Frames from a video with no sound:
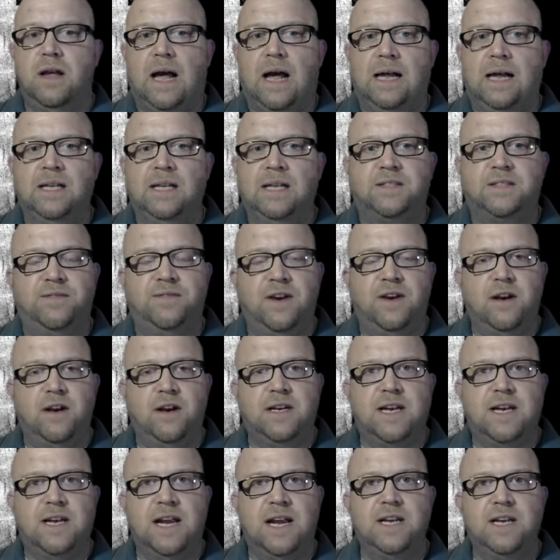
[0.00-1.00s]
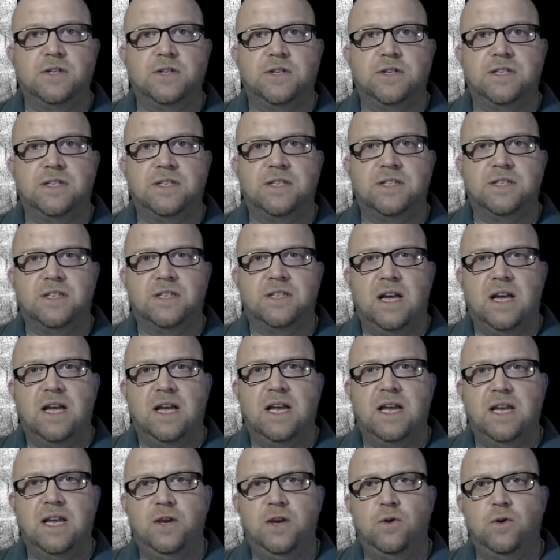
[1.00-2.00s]
It's very dangerous to say
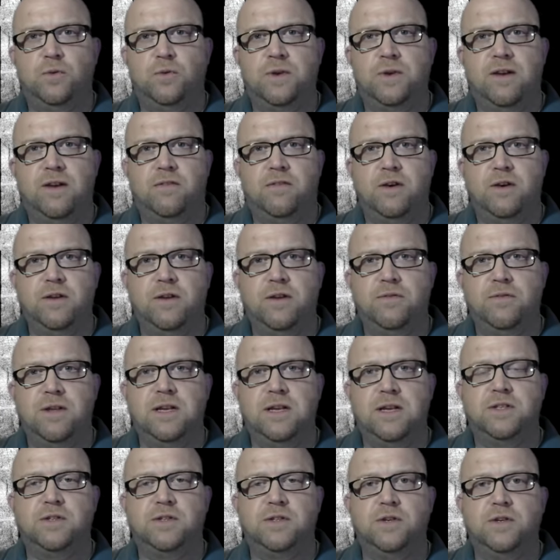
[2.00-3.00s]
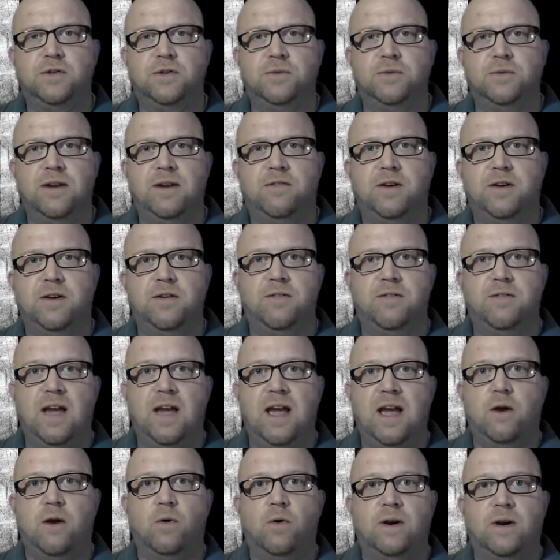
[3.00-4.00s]
you'll never do this or you'll never do
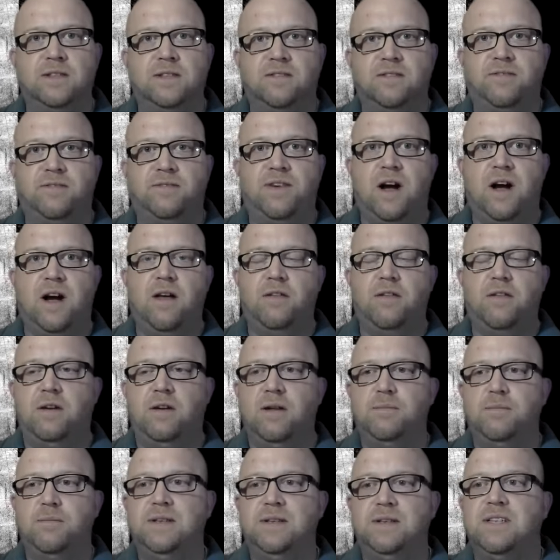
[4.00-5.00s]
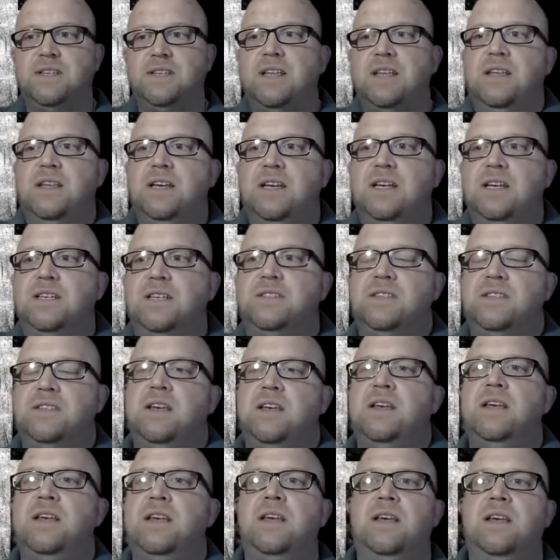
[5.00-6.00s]
that. Or as a father, let me say this,
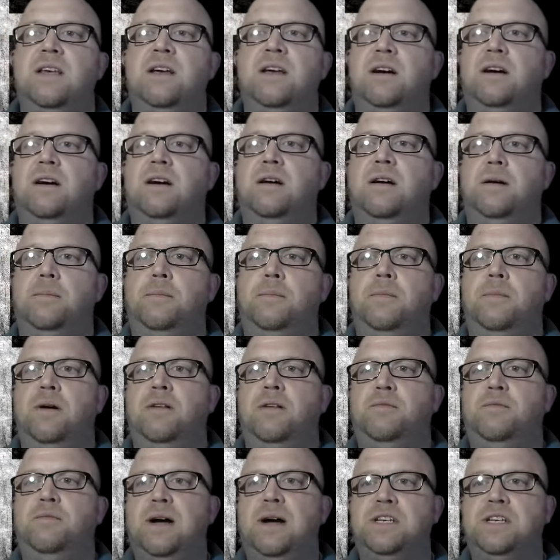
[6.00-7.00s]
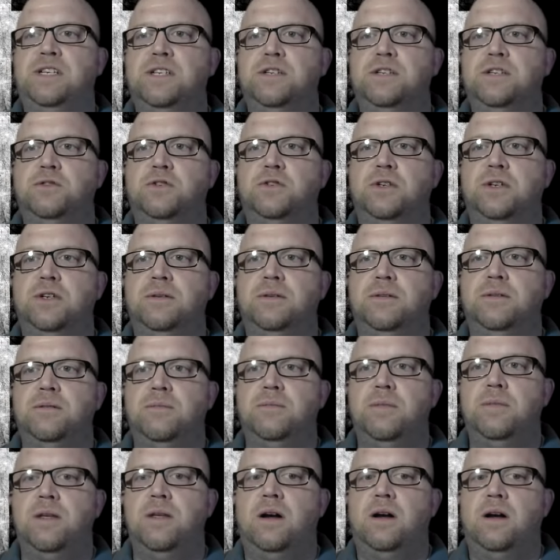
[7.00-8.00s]
of my children,
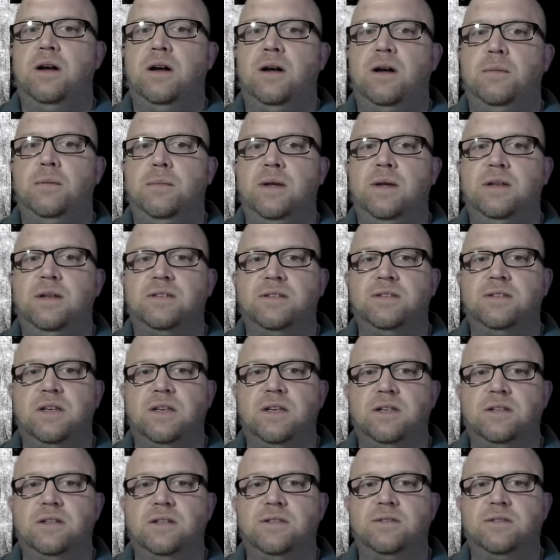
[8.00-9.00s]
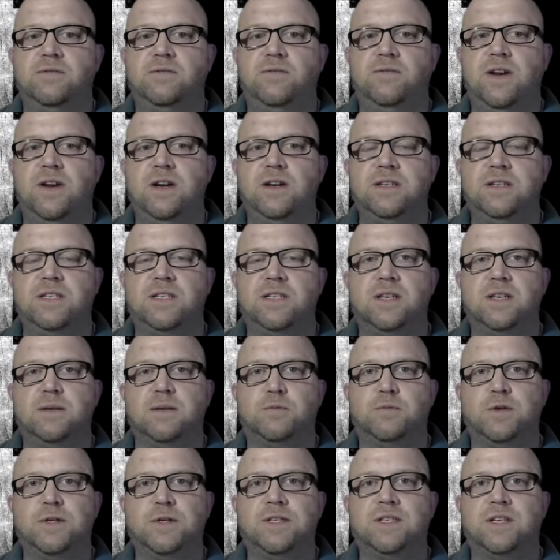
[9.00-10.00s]
it's very
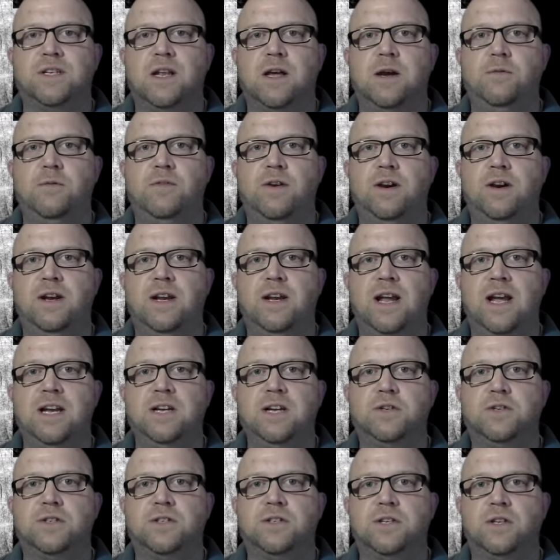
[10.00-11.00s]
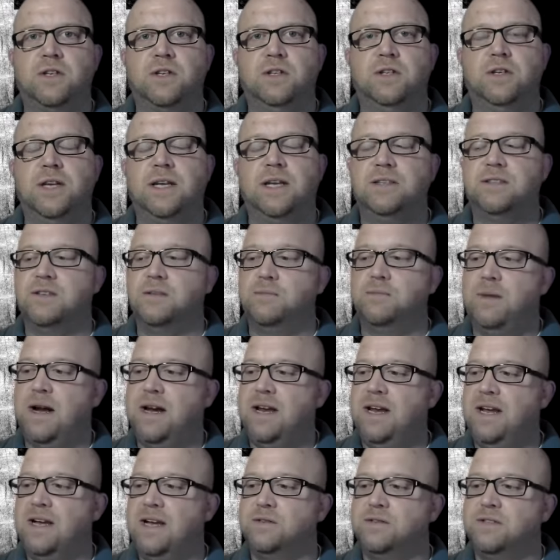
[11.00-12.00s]
slippery slope, very dangerous to look at
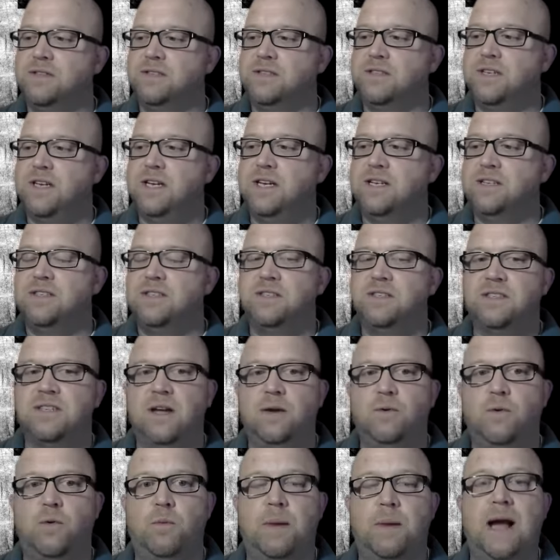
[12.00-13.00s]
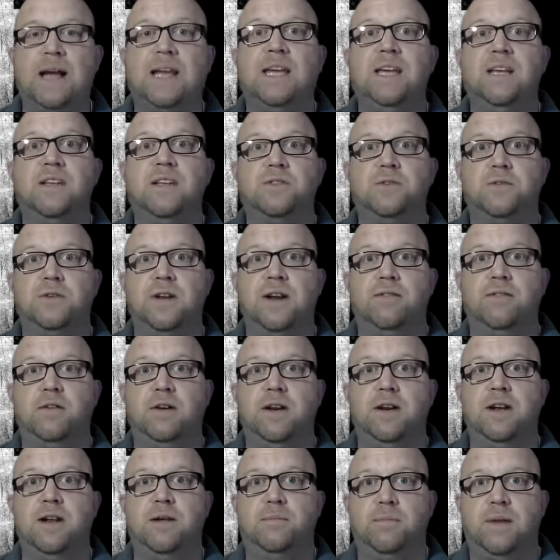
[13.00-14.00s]
somebody else's kids and say, well, my kids will never
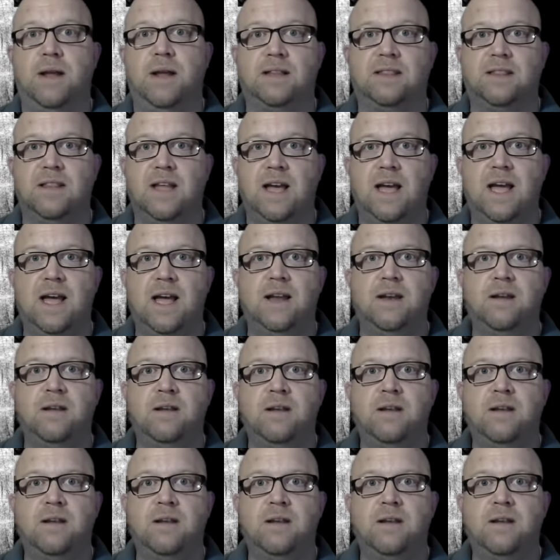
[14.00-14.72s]
end up like that.